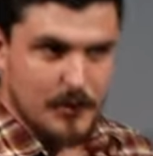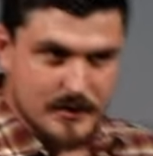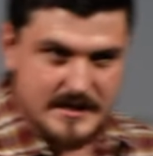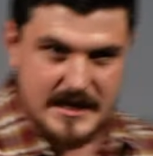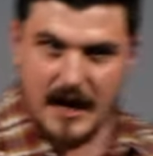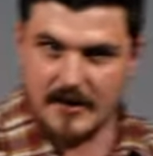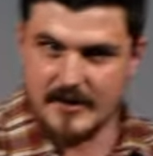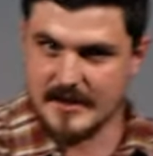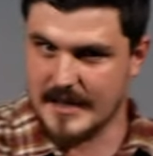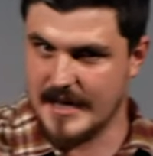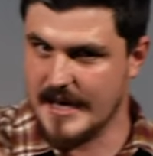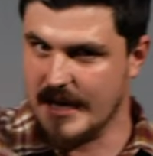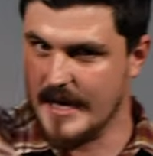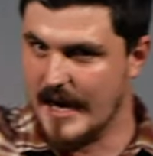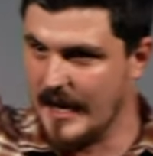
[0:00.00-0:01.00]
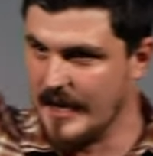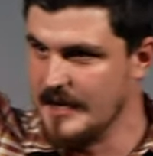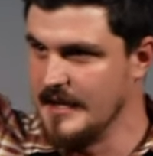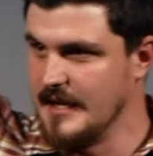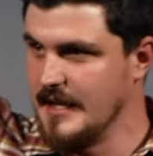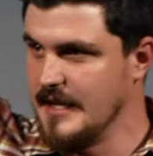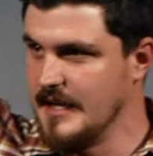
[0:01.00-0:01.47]
who is currently here?
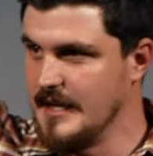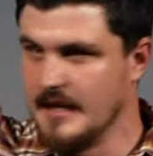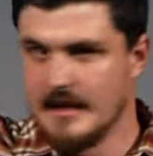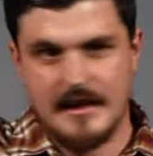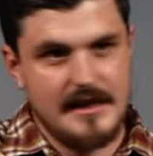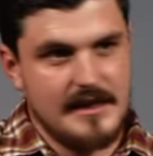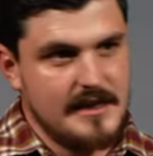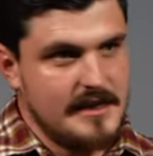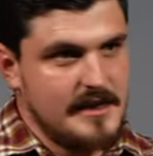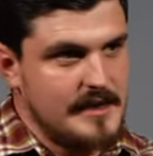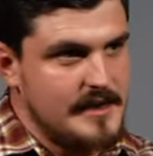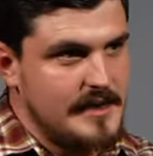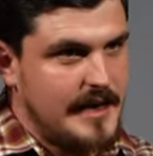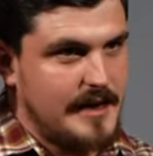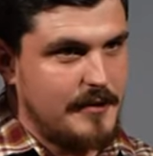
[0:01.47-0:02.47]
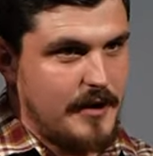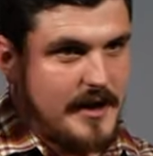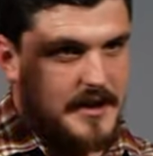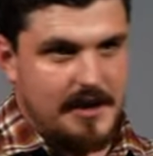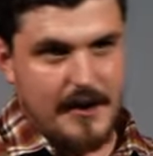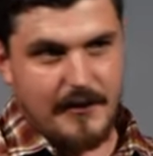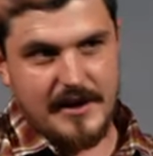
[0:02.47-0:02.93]

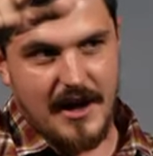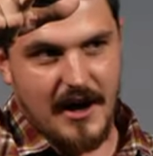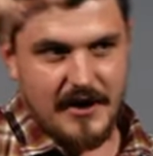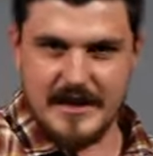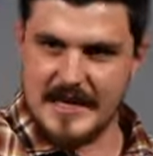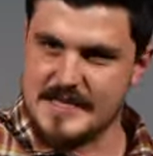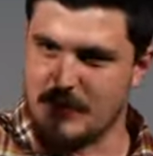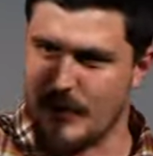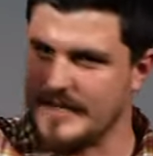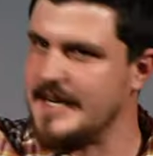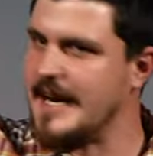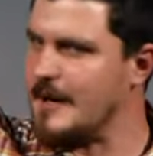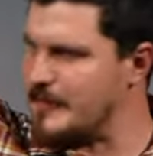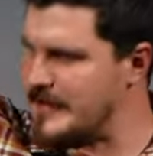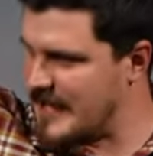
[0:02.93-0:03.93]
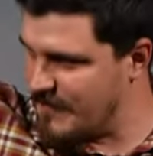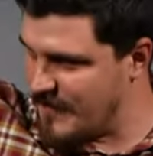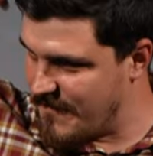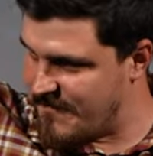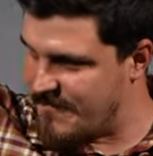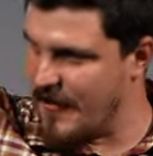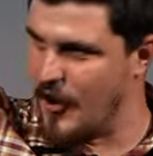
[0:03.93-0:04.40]
Anyone? There we go. There's one. Did anybody give your
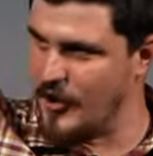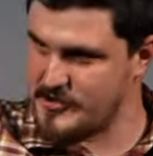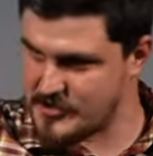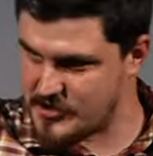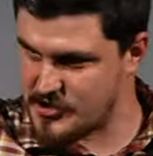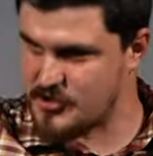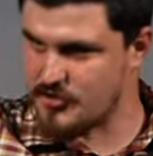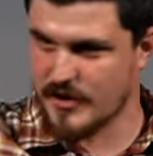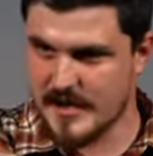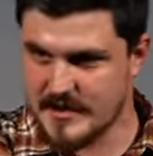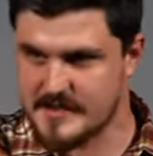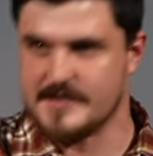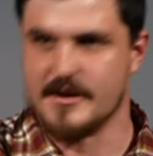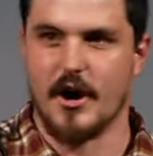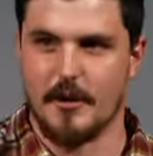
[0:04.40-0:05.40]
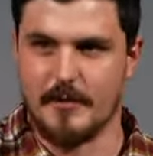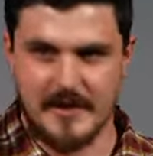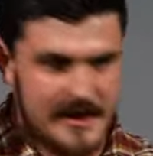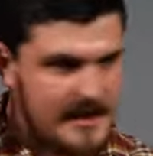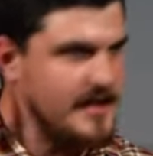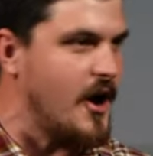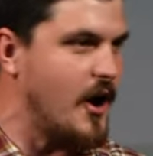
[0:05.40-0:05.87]
first street
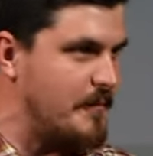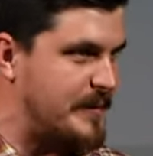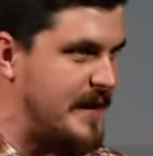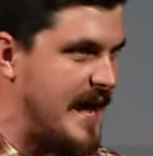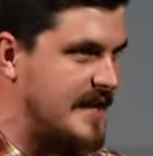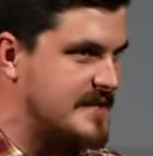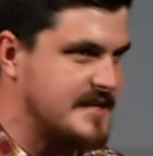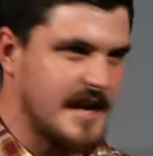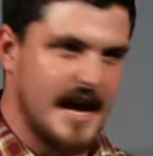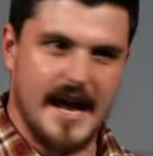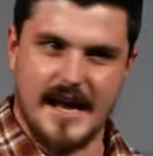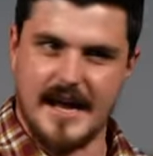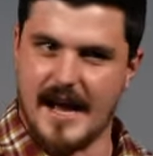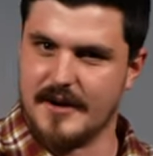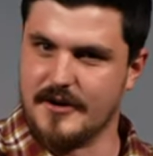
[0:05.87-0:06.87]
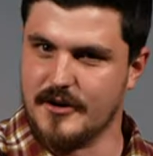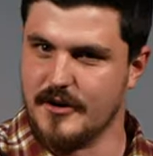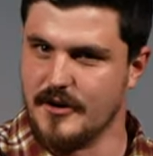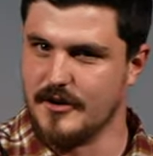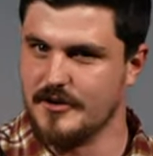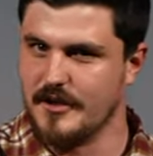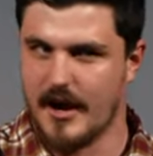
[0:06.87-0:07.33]
sermon in the open air today at
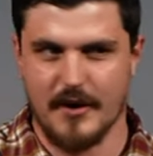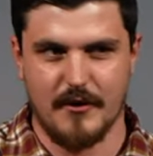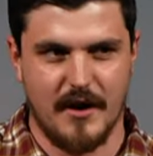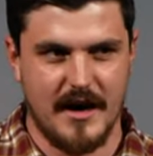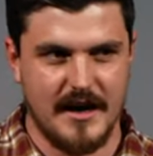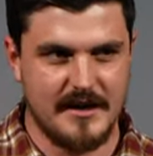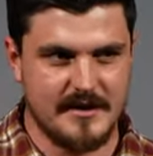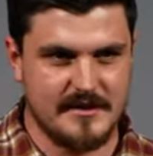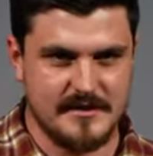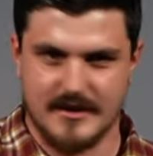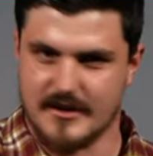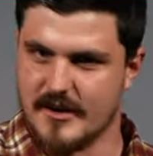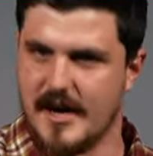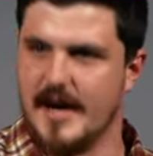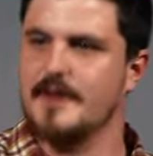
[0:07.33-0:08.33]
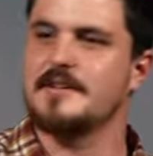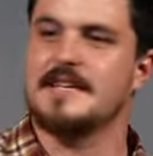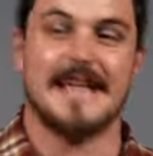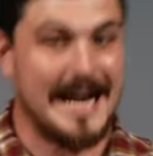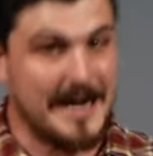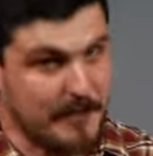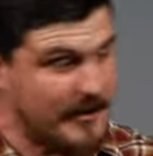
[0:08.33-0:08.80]
all? No one? All right.
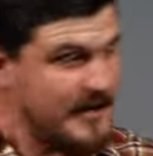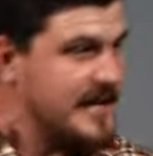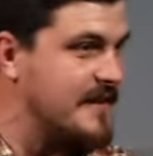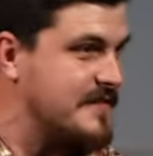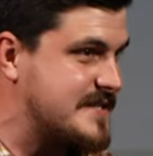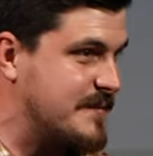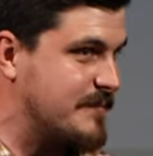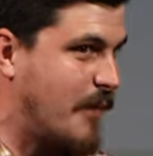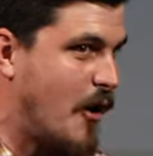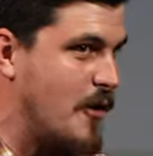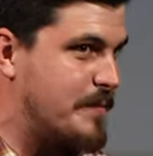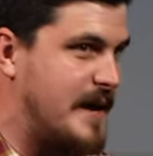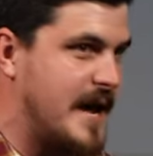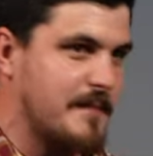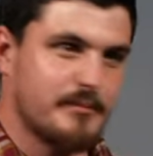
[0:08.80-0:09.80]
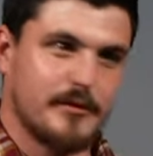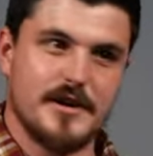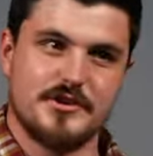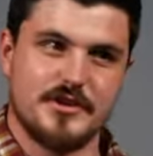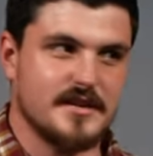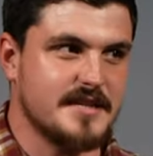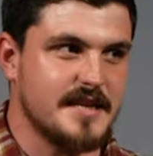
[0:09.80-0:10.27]
Did anybody give some open air
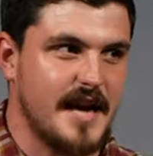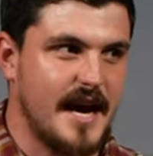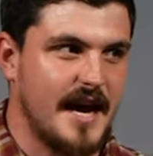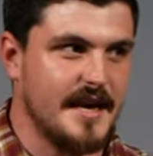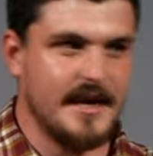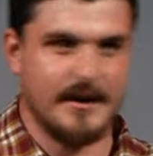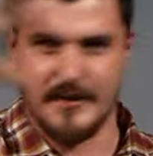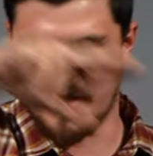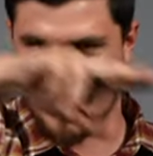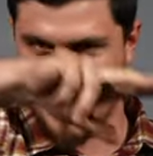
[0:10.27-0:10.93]
preaching today? Here we